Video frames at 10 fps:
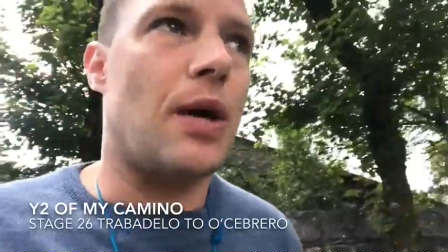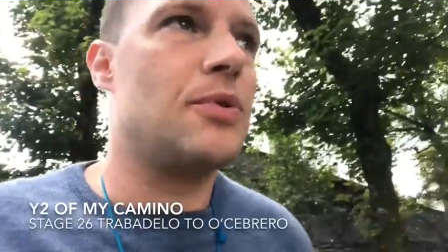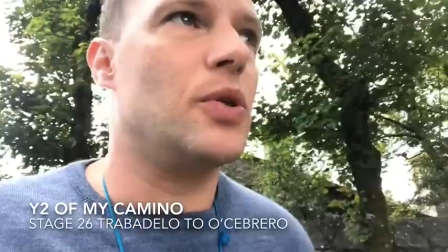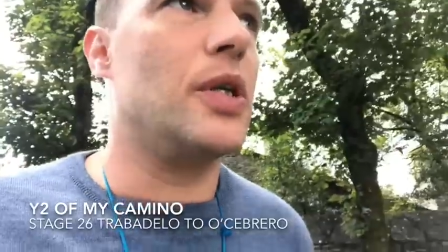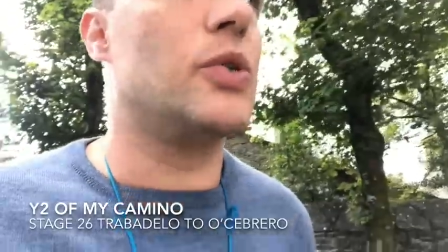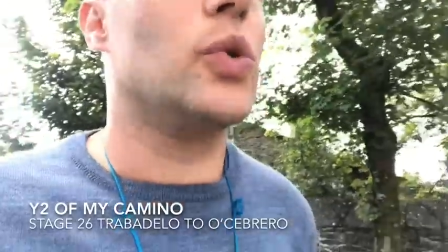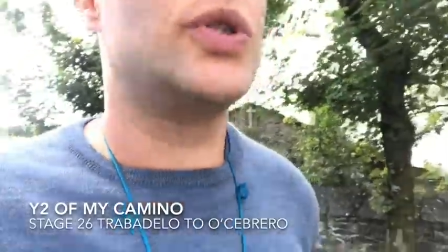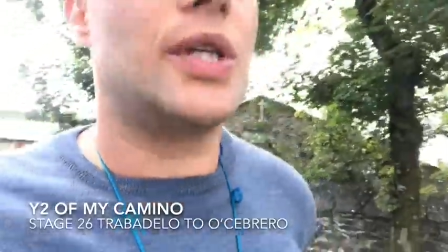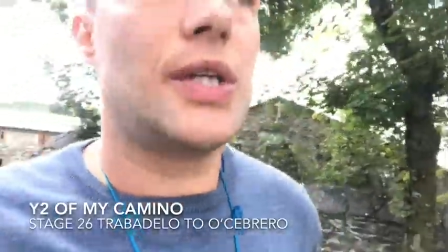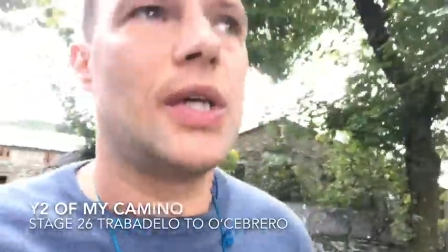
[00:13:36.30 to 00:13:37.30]
absolutely
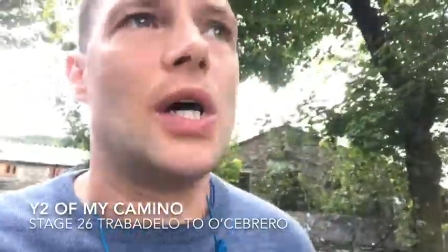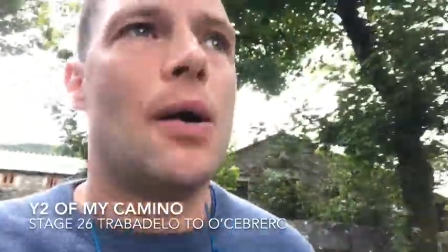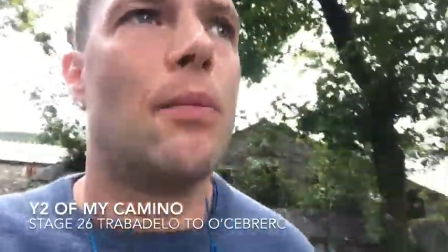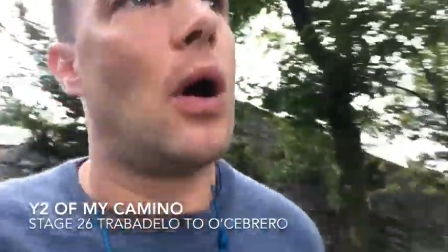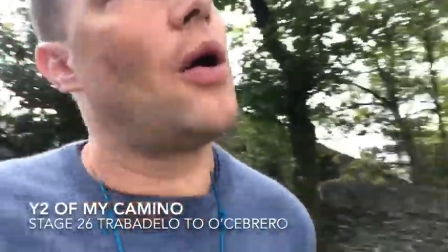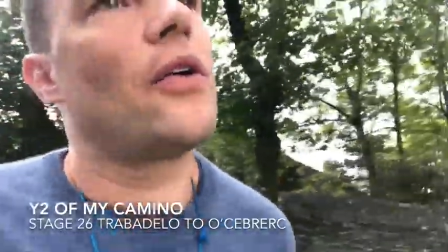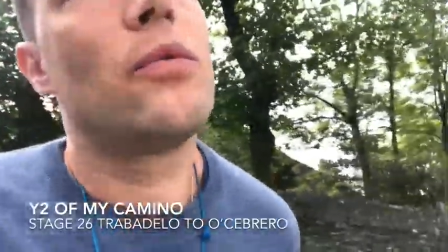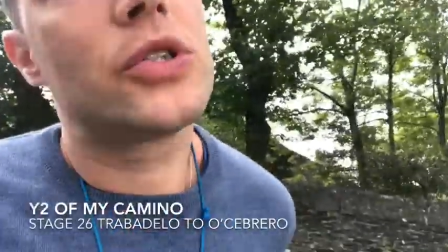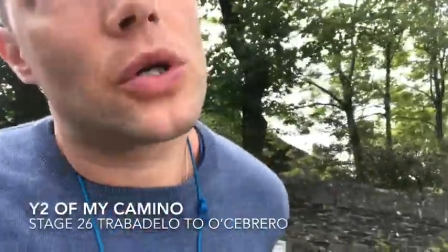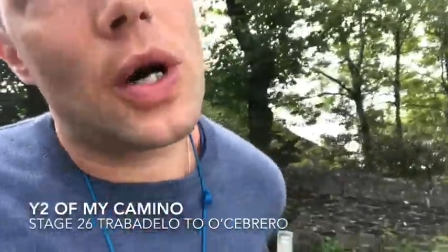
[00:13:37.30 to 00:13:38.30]
exhausting. But I
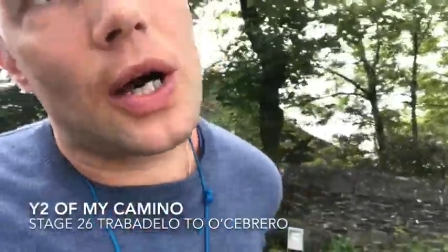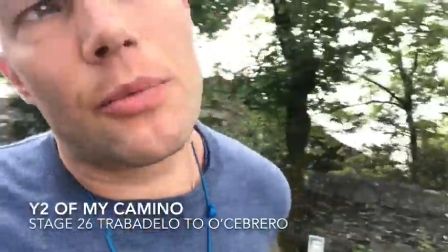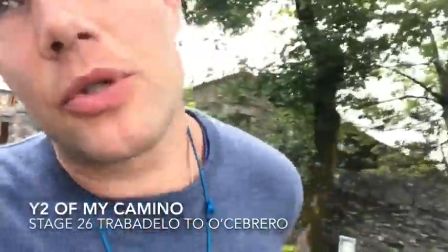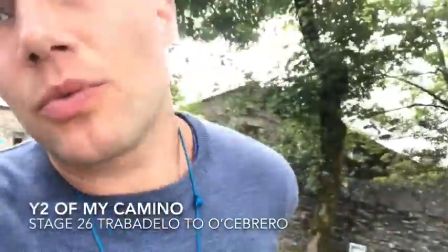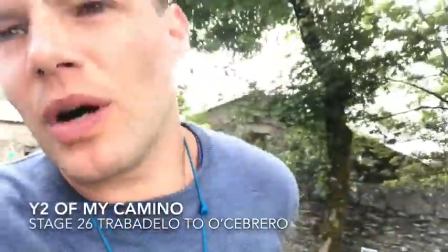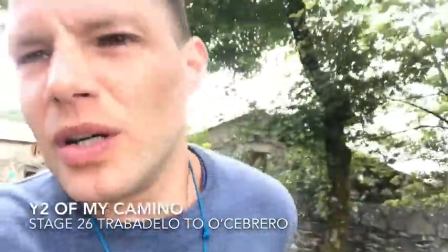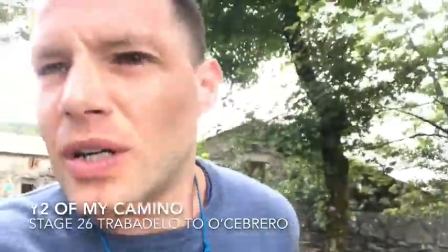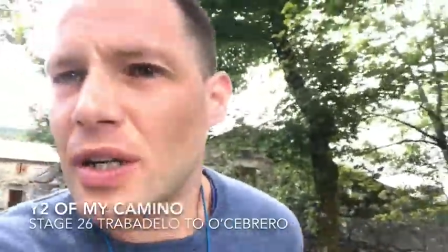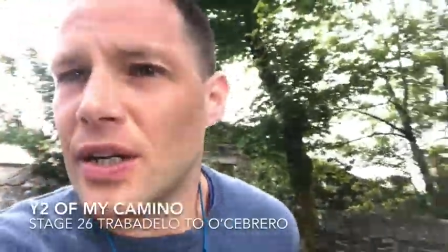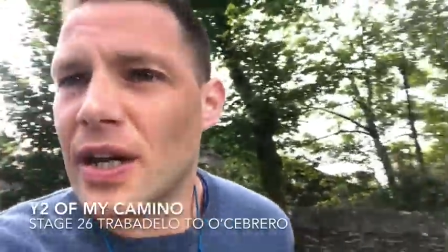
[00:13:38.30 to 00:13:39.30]
think we're so high up as well,
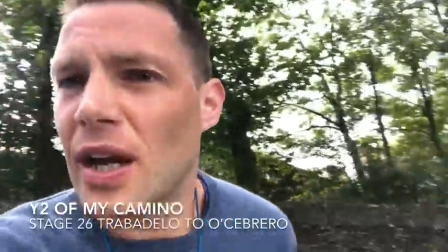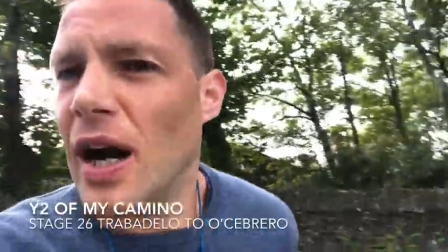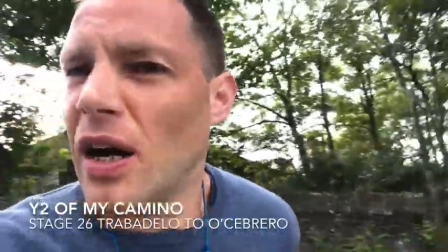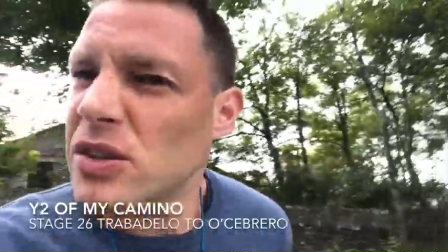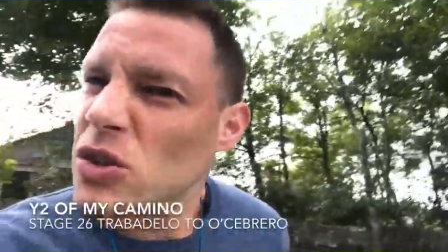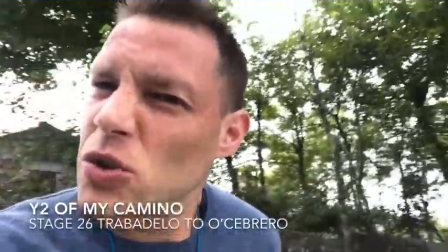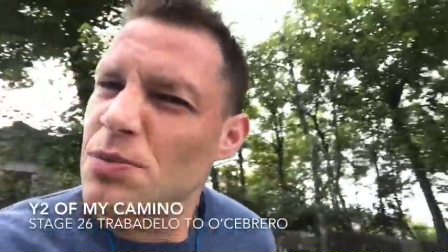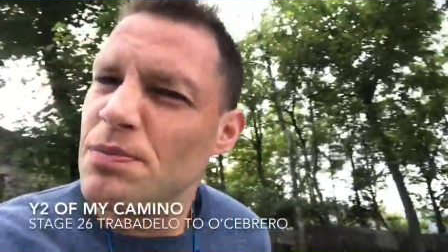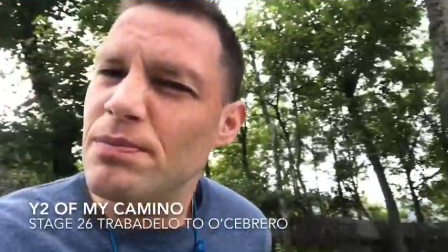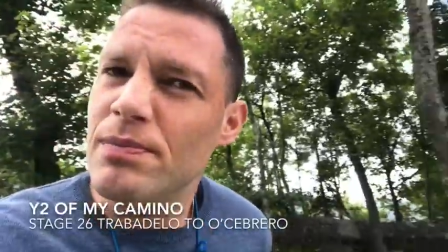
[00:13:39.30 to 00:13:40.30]
you can kind of get
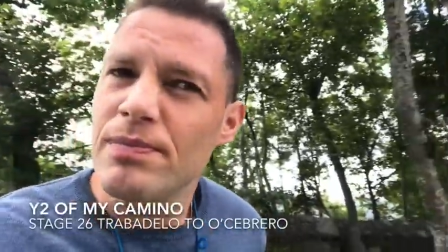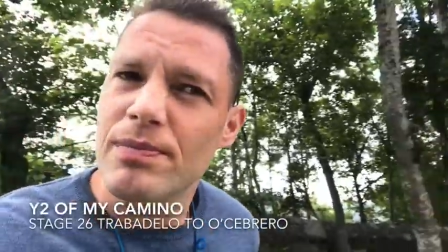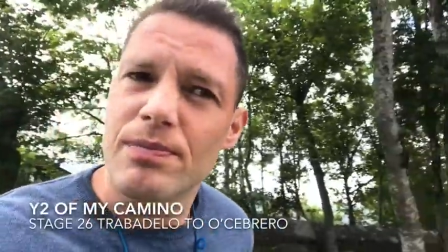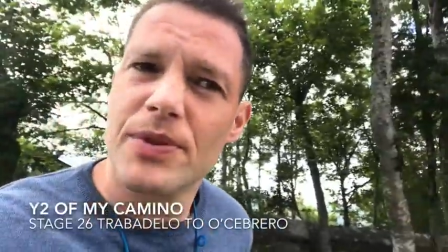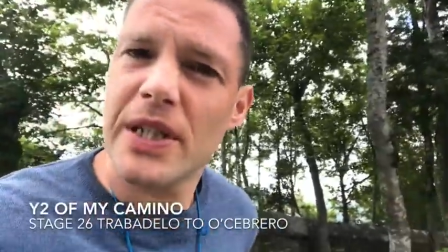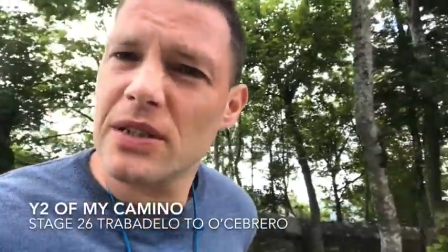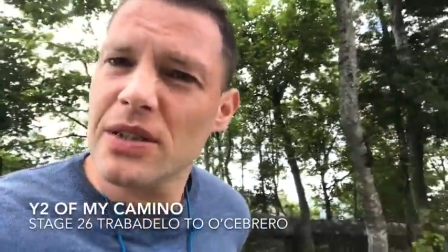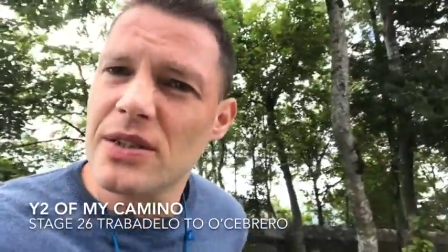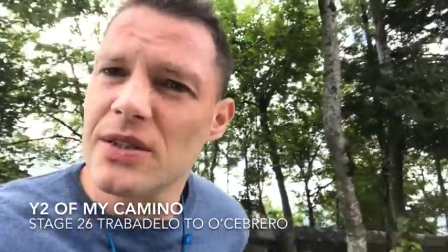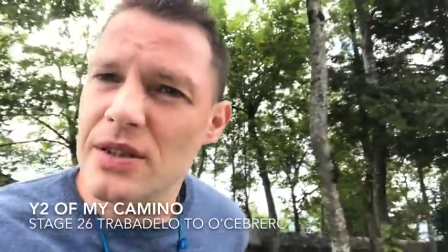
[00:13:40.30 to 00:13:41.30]
altitude
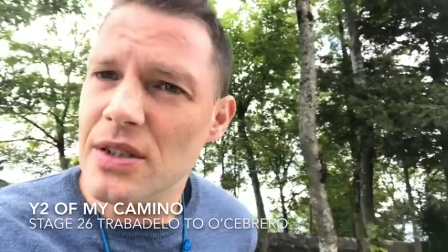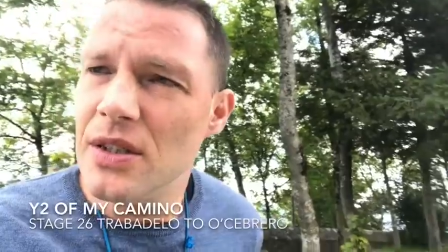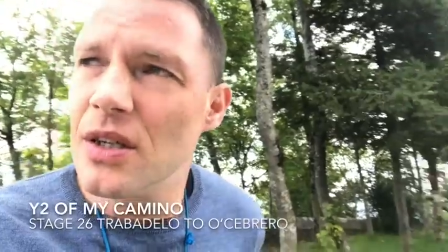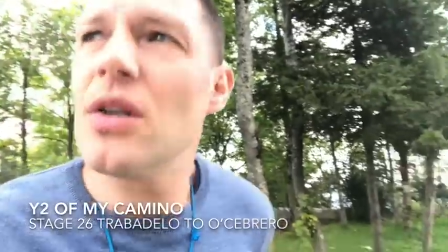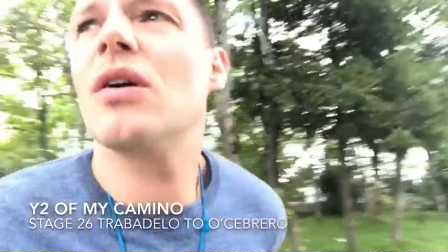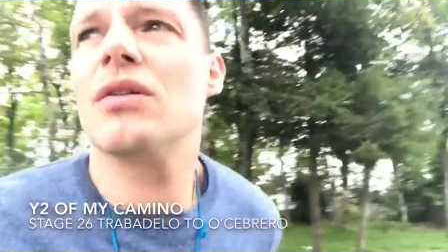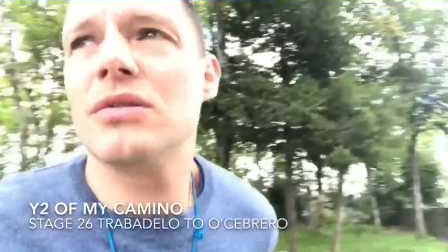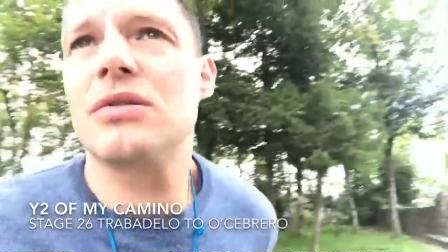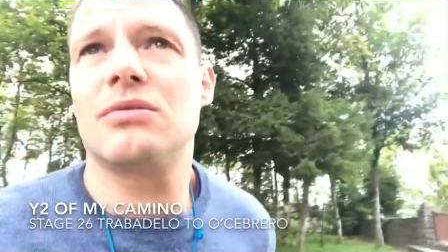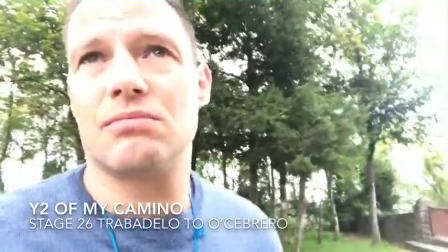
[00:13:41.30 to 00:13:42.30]
sickness, uh, not
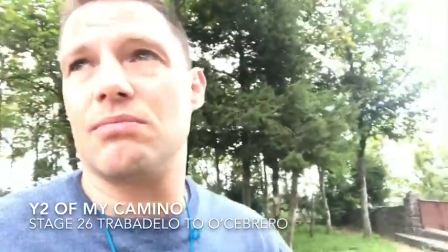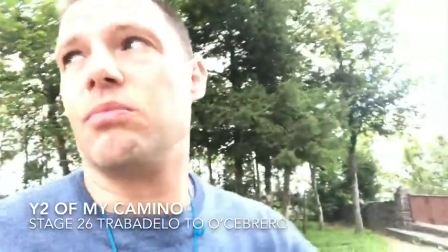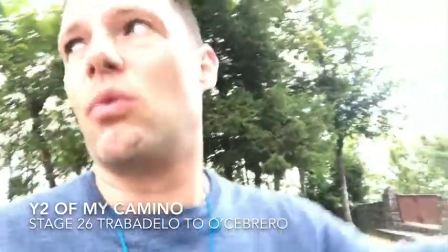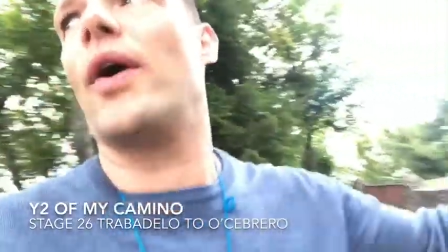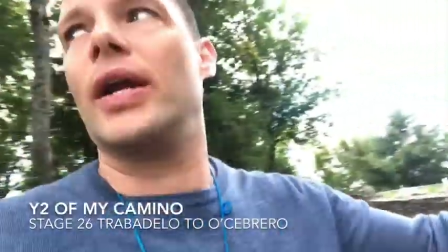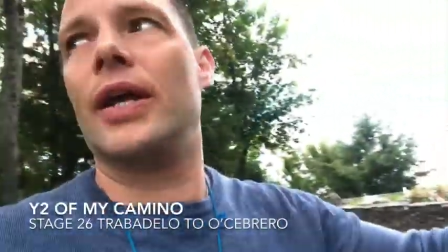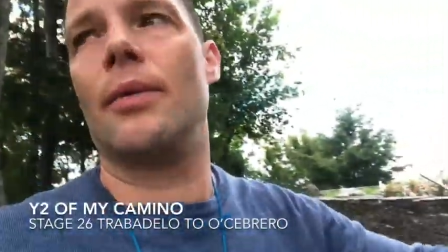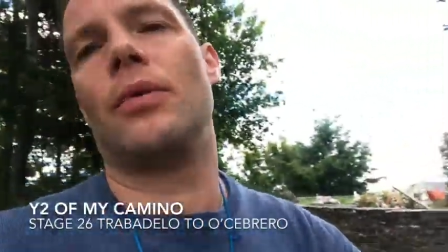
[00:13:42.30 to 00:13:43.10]
greatly,